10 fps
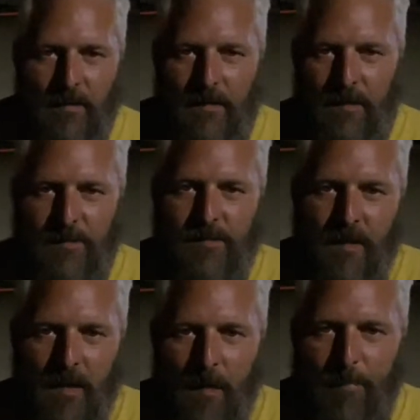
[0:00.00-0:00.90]
there's
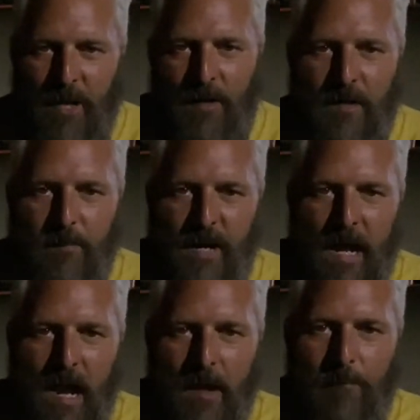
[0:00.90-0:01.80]
appeared to be
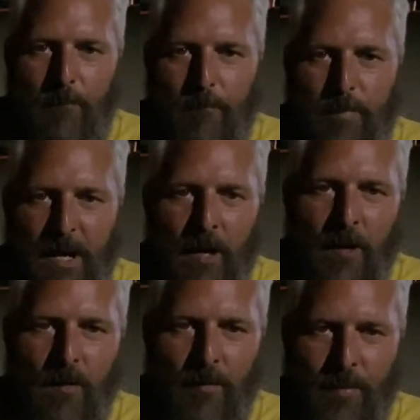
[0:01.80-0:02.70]
a
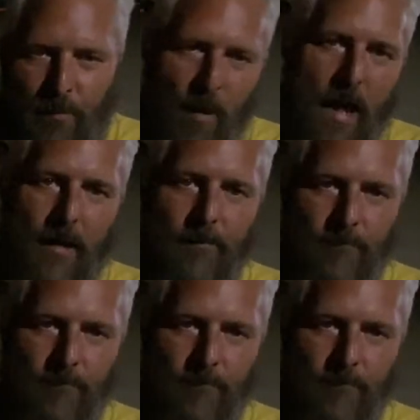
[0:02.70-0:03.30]
bigger threat.